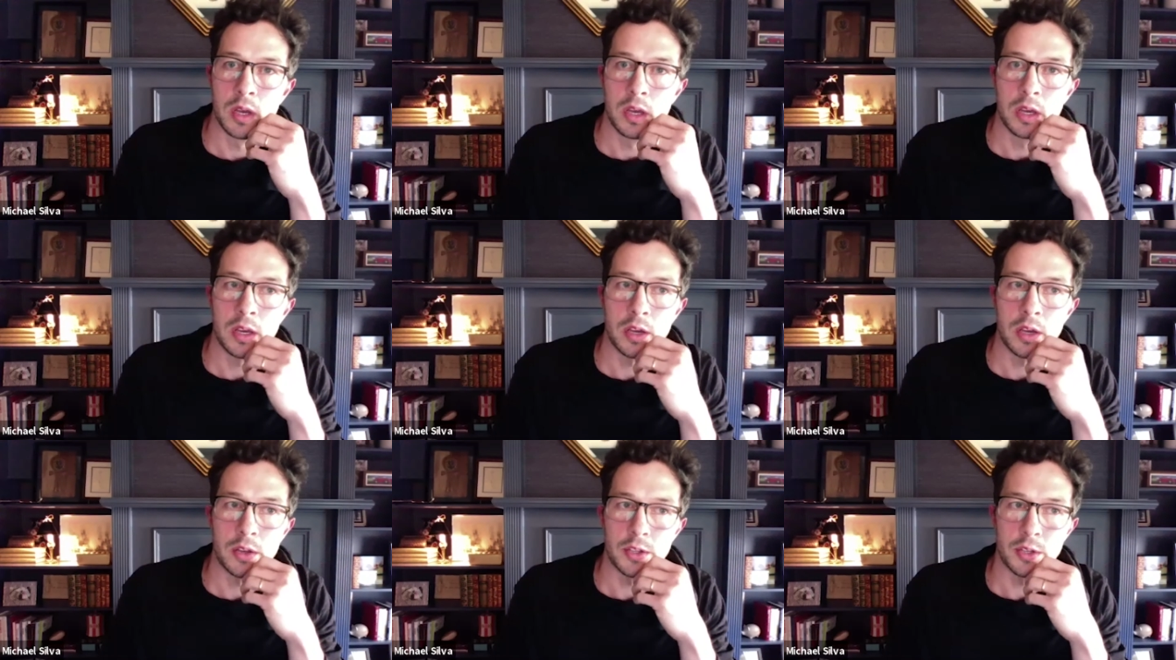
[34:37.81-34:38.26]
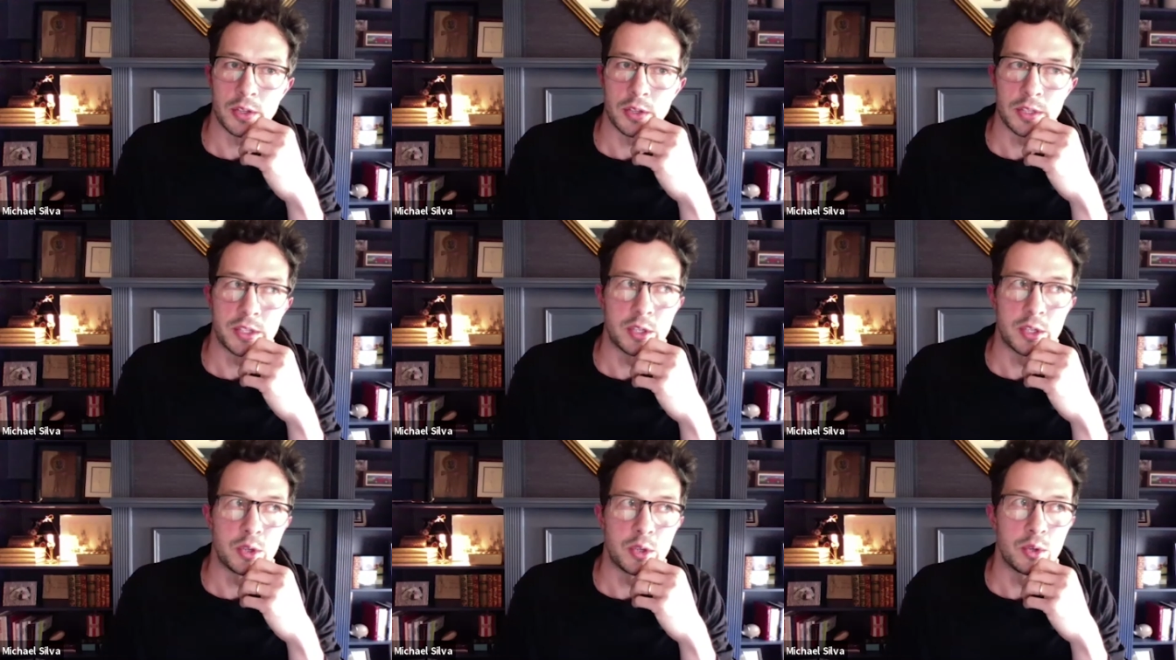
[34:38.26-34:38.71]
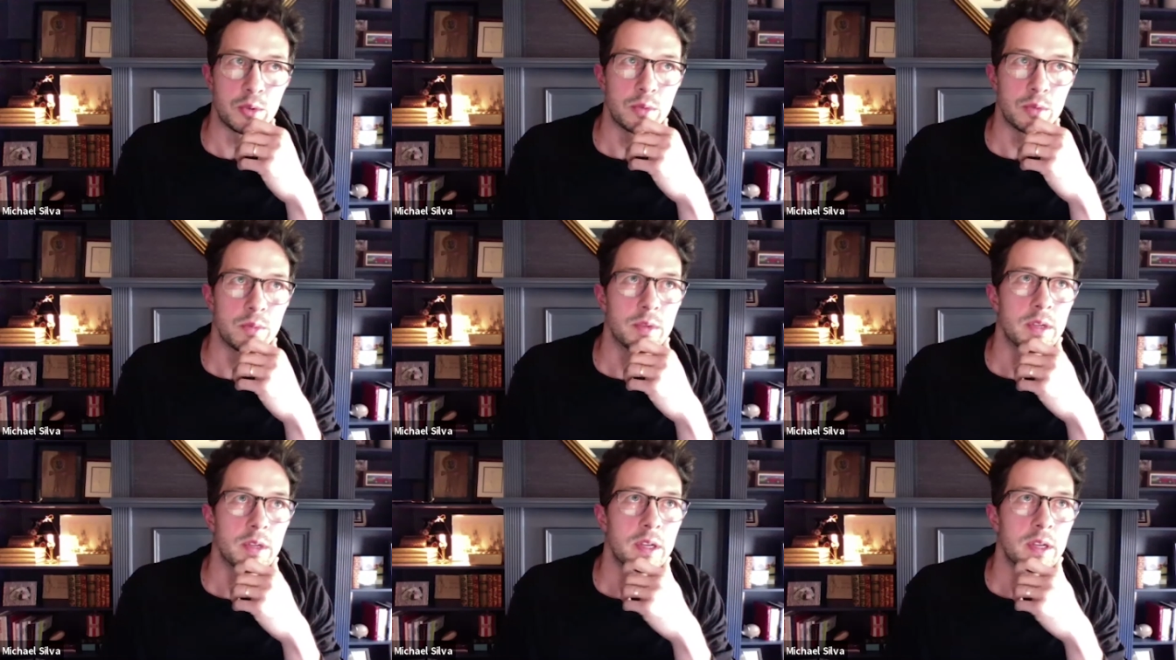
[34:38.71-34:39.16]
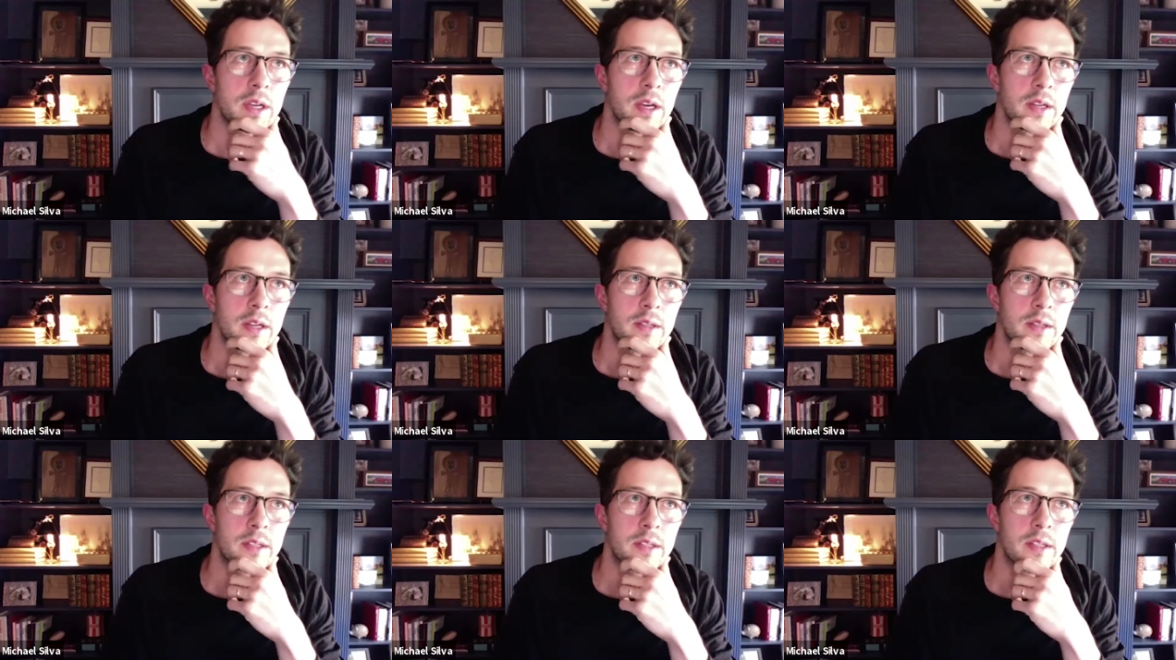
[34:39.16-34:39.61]
there's only two,
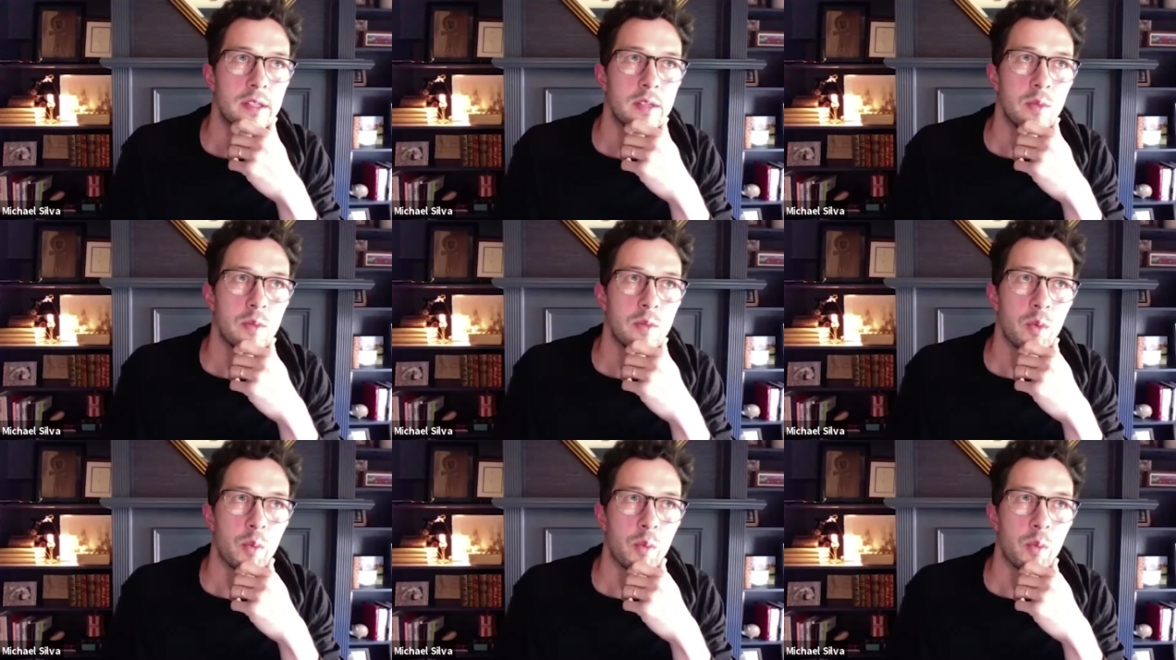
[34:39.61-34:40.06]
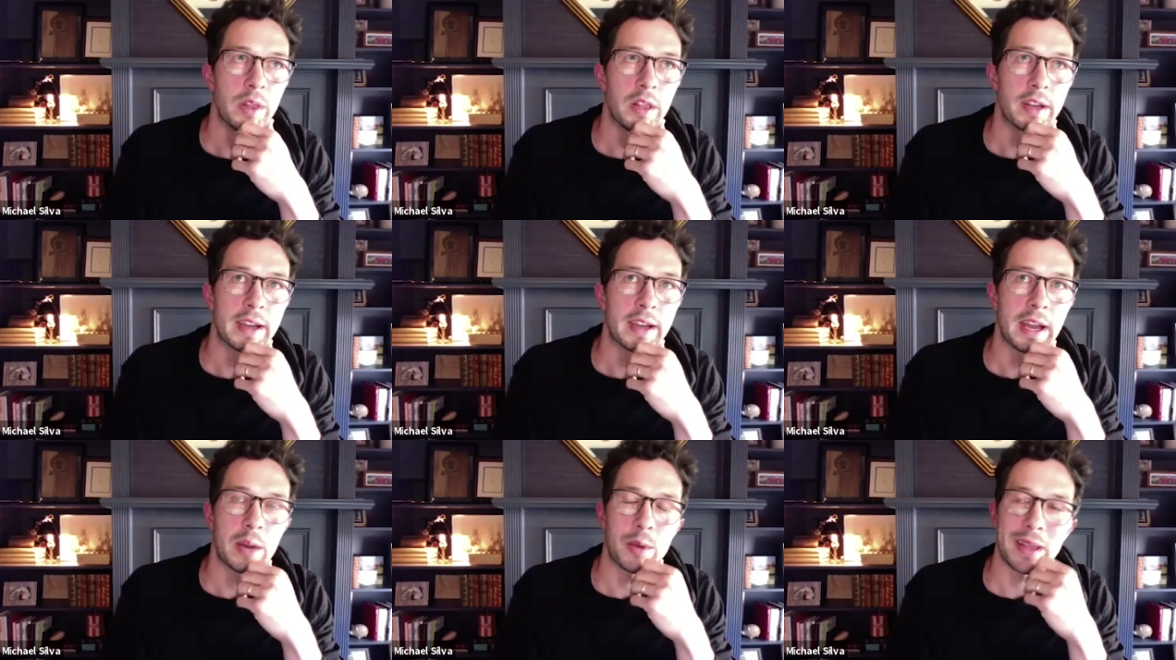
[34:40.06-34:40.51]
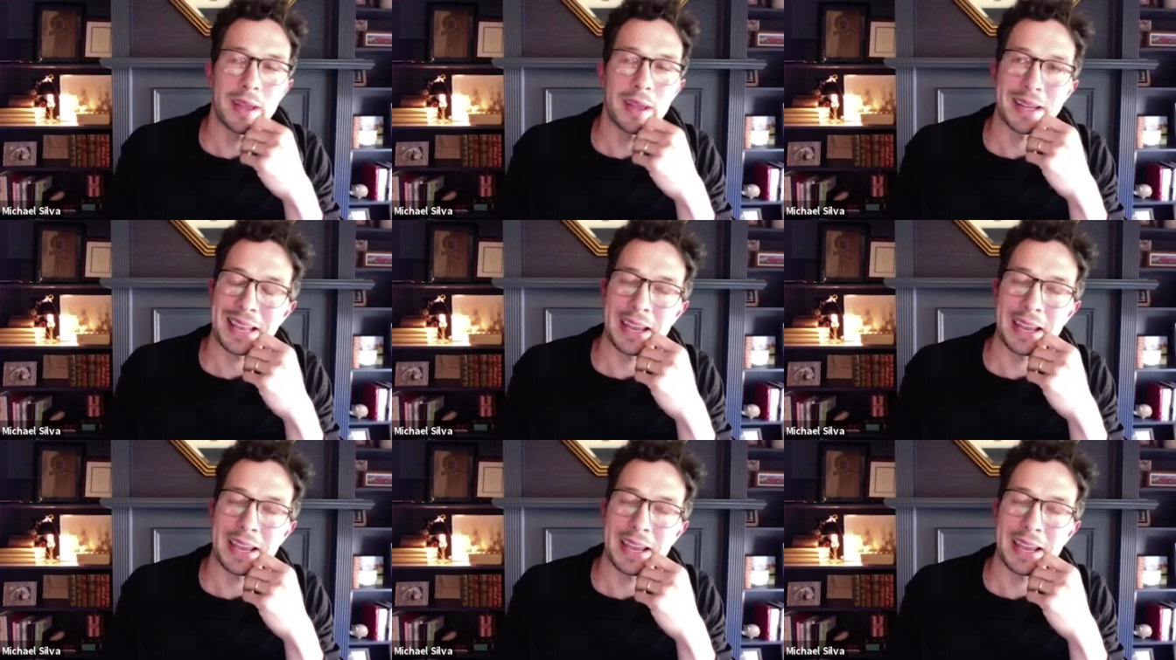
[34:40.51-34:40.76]
when we look at it, we're like,